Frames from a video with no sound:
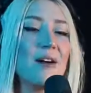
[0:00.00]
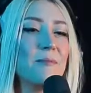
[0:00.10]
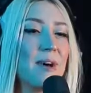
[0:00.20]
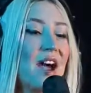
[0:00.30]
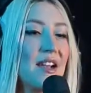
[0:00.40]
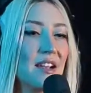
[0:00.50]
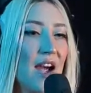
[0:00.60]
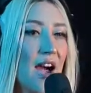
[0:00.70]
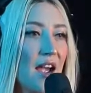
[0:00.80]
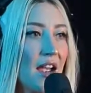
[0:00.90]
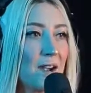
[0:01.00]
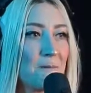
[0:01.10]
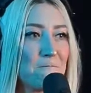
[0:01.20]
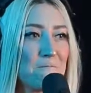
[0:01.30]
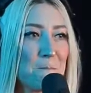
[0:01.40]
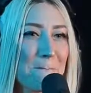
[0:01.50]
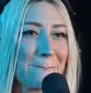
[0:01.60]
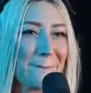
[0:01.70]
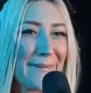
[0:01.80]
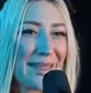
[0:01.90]
you heard it here first, folks.
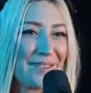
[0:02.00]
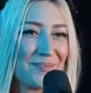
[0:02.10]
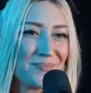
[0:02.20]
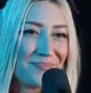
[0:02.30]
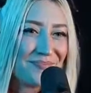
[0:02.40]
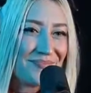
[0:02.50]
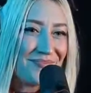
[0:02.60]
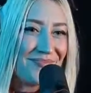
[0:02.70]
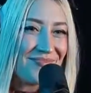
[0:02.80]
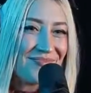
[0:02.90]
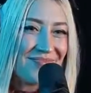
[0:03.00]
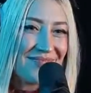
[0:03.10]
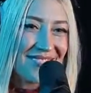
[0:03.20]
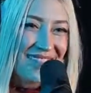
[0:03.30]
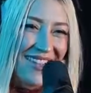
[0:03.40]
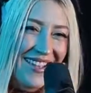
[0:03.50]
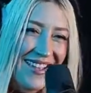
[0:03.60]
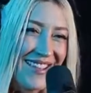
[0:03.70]
Don't try to get into this business.